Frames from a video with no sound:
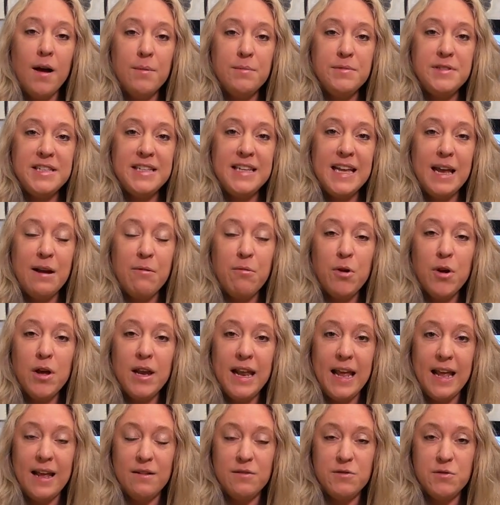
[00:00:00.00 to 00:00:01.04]
Today we're
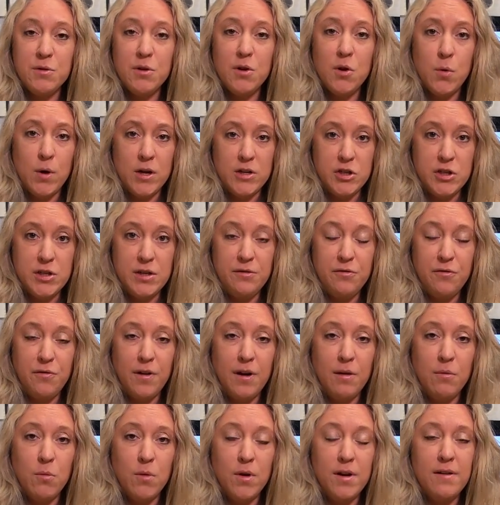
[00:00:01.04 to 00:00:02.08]
going to answer a question
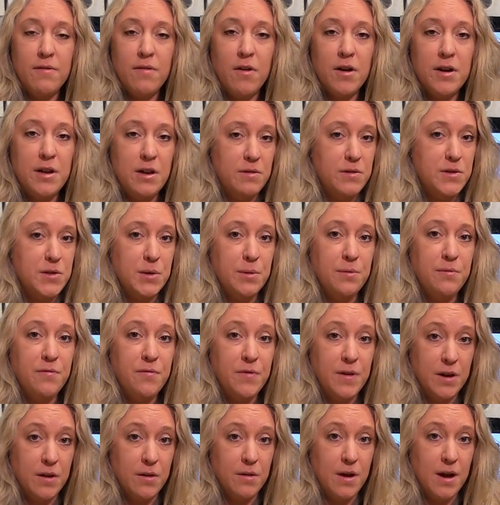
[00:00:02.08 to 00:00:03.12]
from one of our YouTube
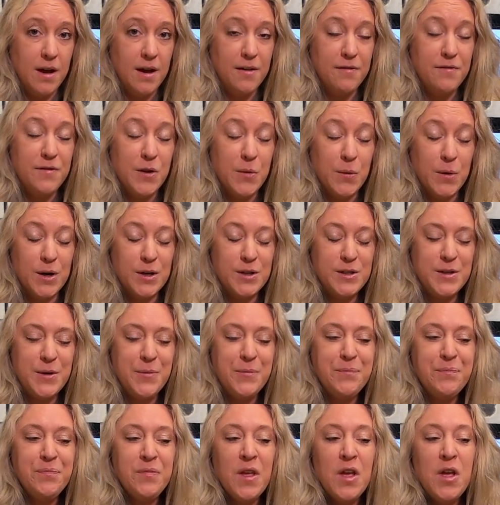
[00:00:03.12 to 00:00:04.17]
viewers
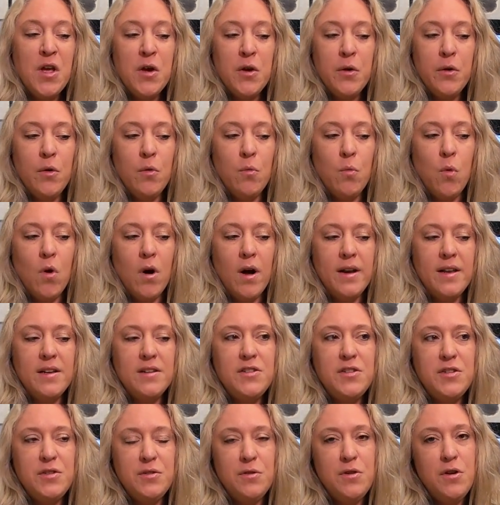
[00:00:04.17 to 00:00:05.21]
who
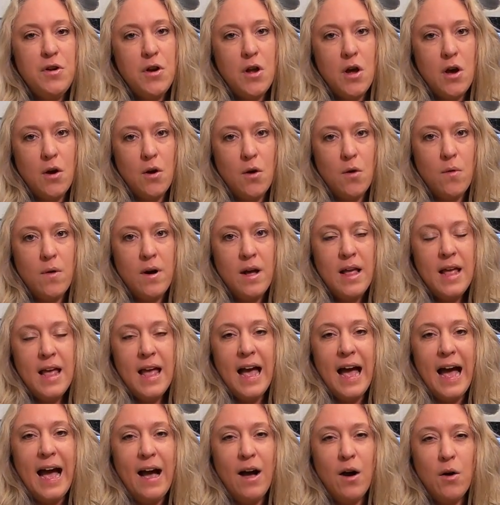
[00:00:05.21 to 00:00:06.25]
wanted to know
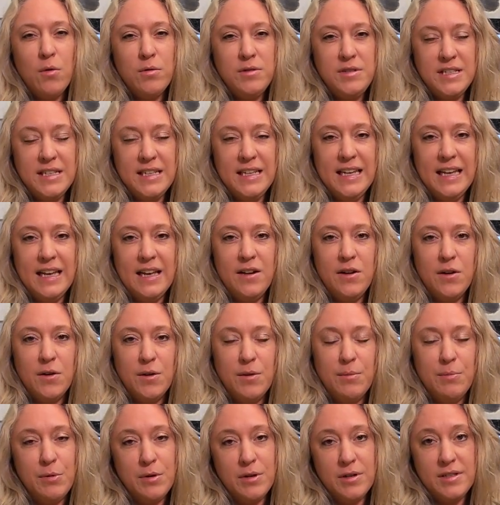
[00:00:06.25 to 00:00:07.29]
how to get
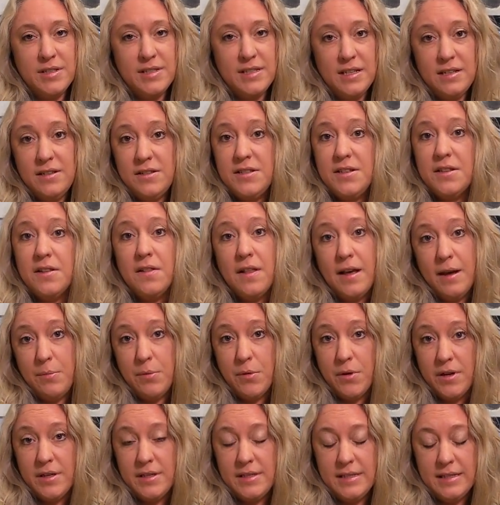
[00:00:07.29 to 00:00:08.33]
her books into the
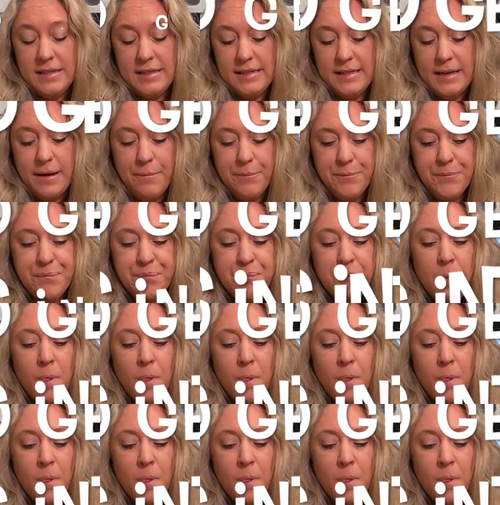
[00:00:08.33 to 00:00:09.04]
library system.